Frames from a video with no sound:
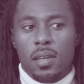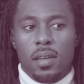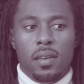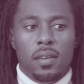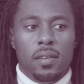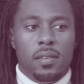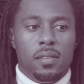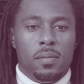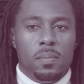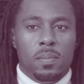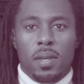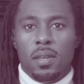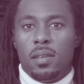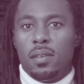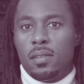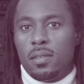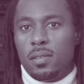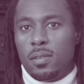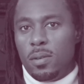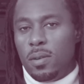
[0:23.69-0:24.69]
I speak
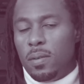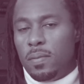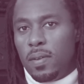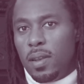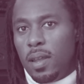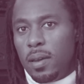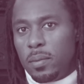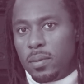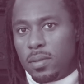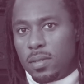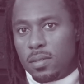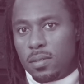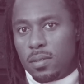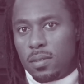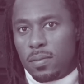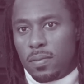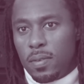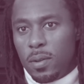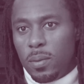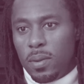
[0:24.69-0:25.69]
two different
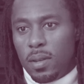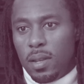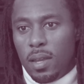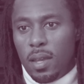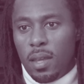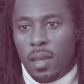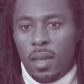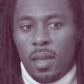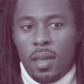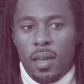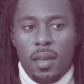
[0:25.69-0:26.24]
languages fluently.